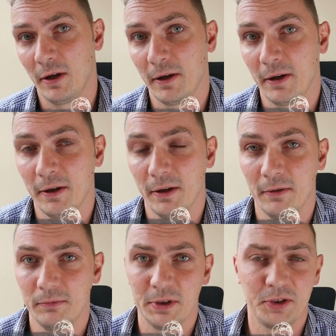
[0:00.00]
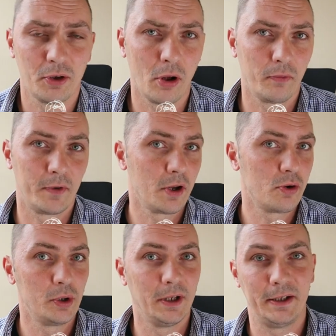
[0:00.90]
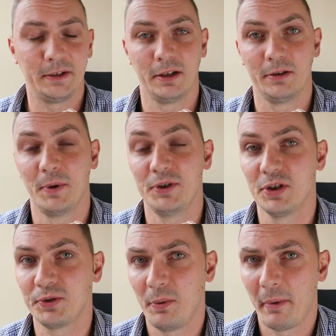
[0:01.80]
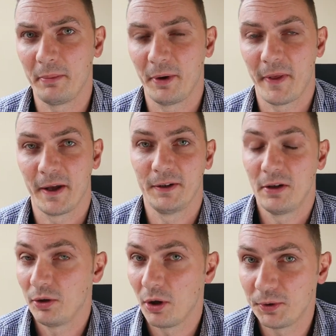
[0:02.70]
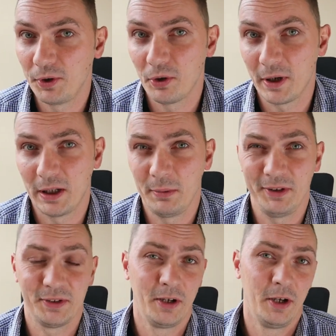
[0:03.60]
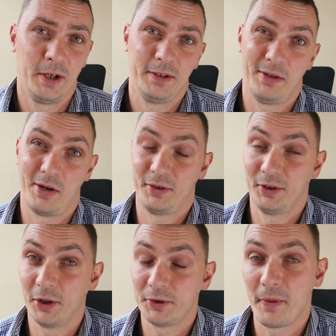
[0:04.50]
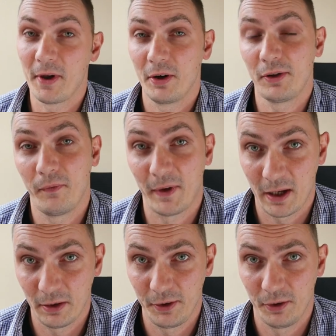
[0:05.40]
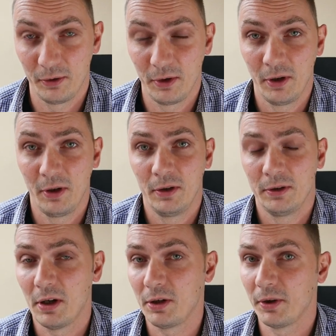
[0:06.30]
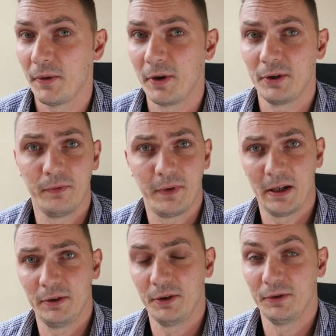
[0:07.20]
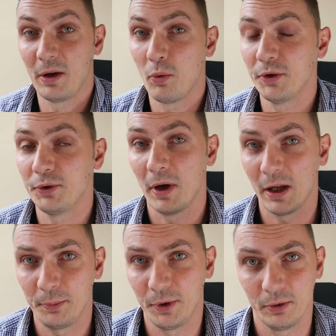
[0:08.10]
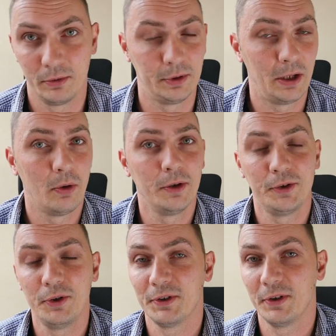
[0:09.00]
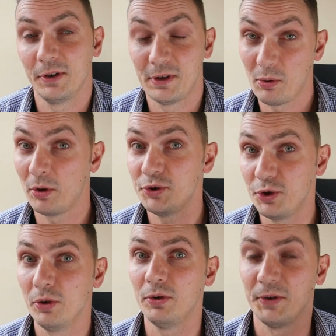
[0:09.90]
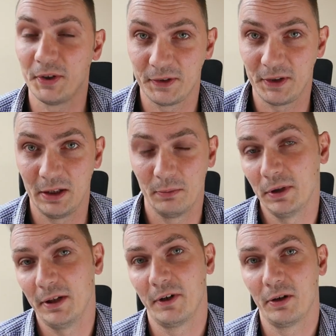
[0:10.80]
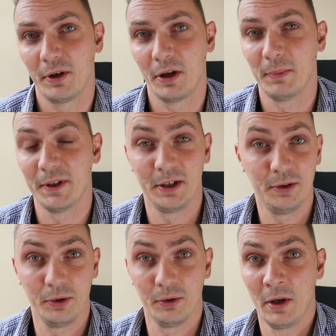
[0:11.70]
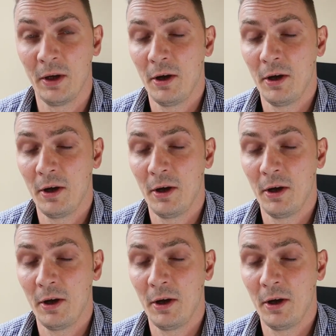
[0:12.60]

This is all very related, but just remember that they're not your enemies. They are not there to fail you. They are not there to fail you. They want to help you. They want you to succeed, believe it or not, but they do.